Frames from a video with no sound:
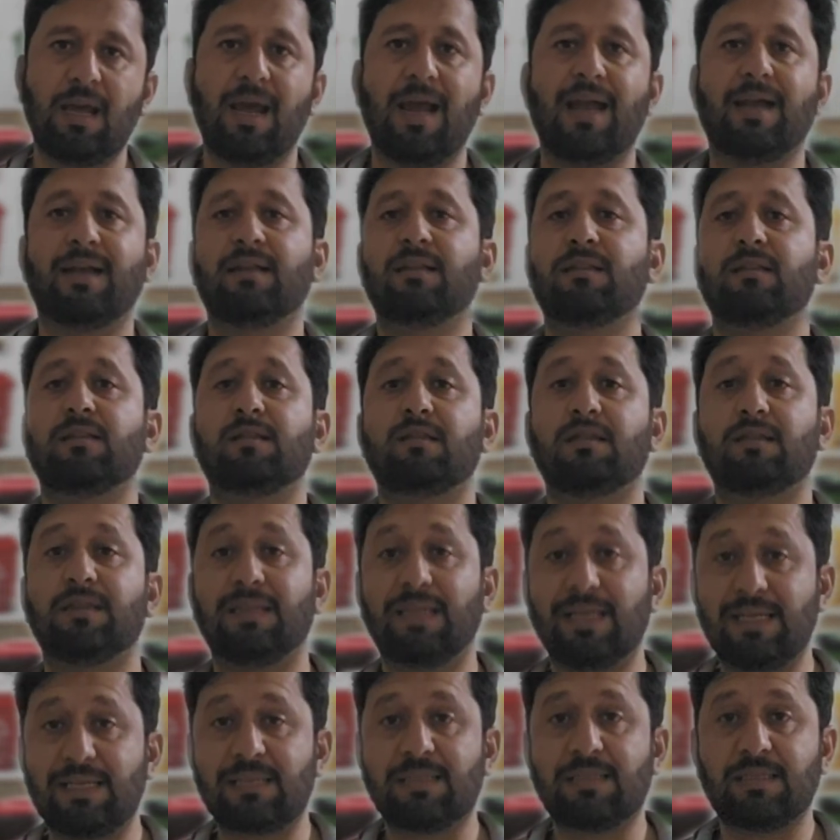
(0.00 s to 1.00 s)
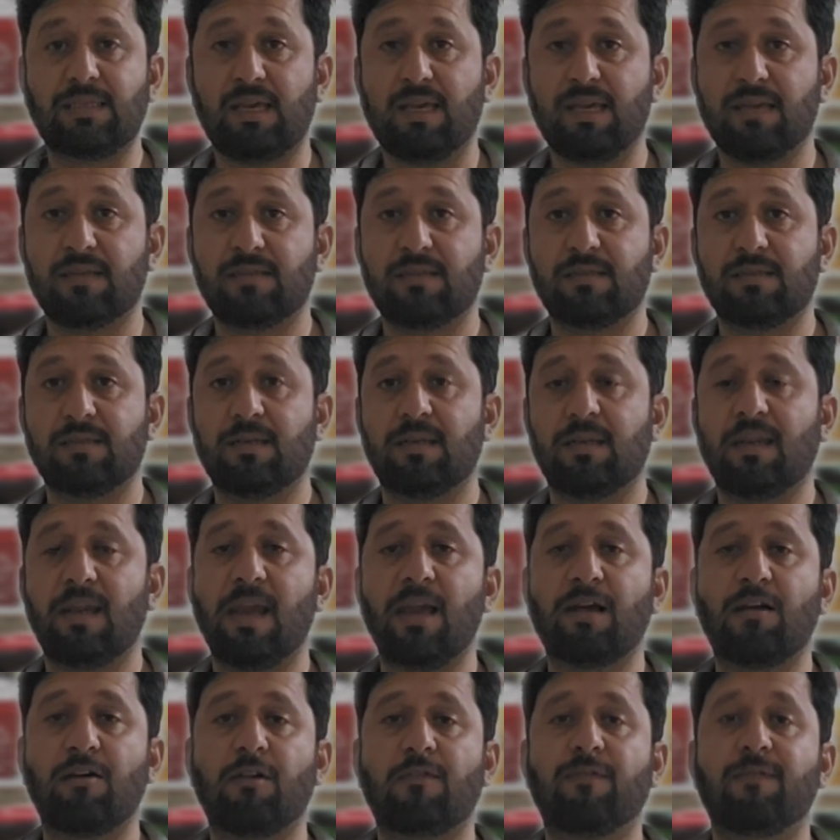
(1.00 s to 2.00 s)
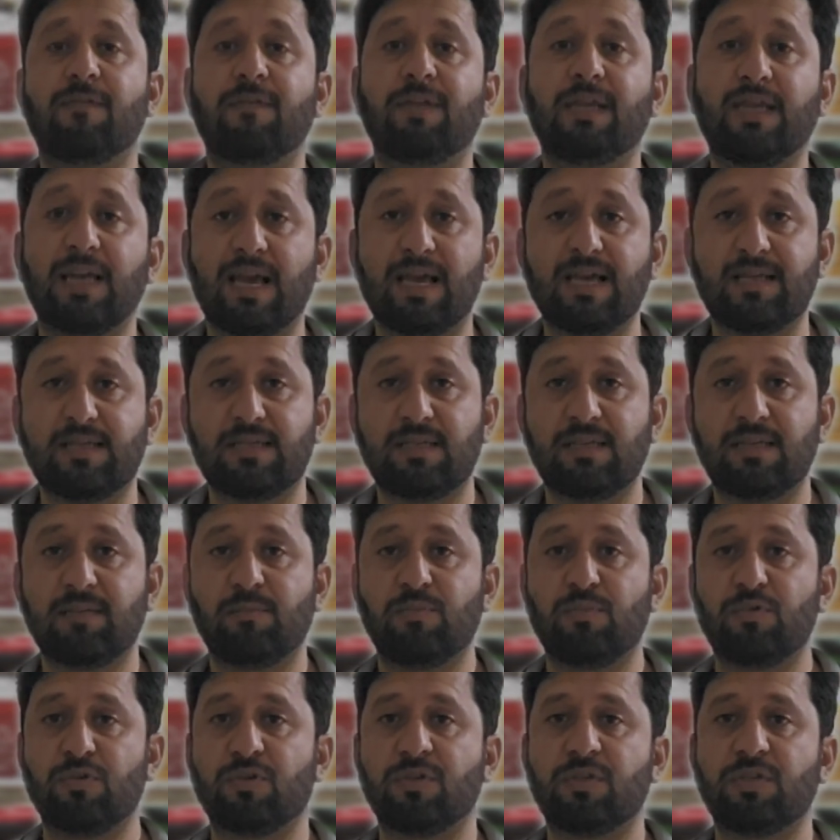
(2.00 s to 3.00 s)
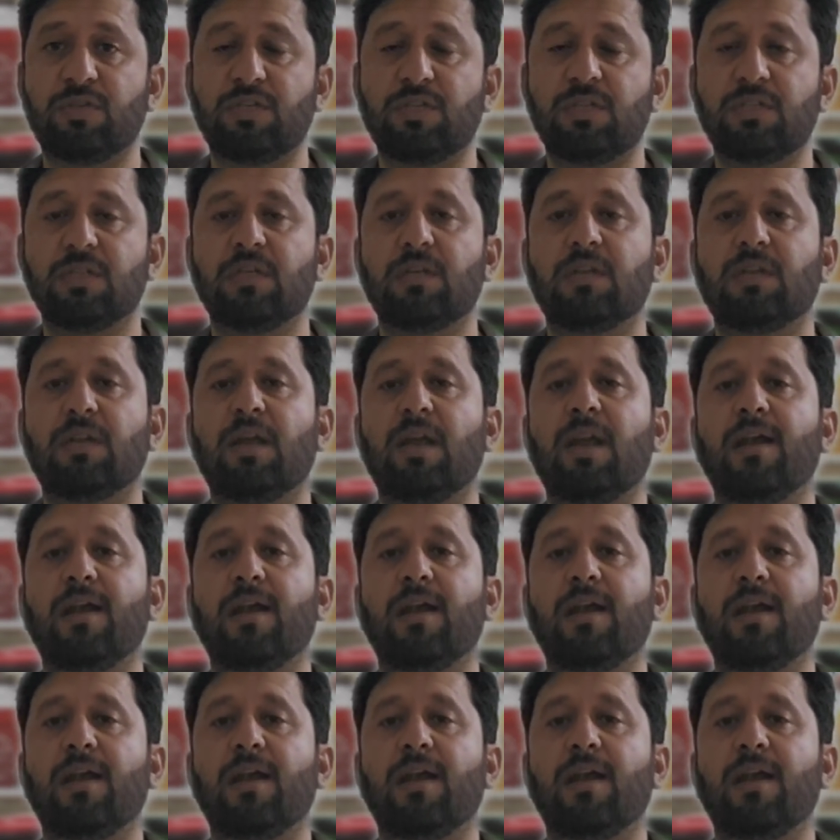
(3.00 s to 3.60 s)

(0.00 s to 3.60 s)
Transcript: and in this case, lack of de-icing procedure